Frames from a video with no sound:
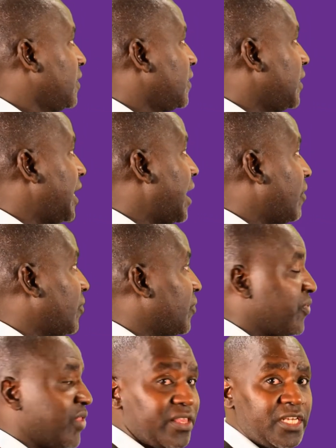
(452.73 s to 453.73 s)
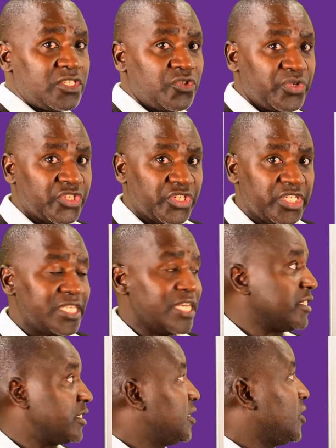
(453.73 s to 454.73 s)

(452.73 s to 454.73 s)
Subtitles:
Now, the other situation is this.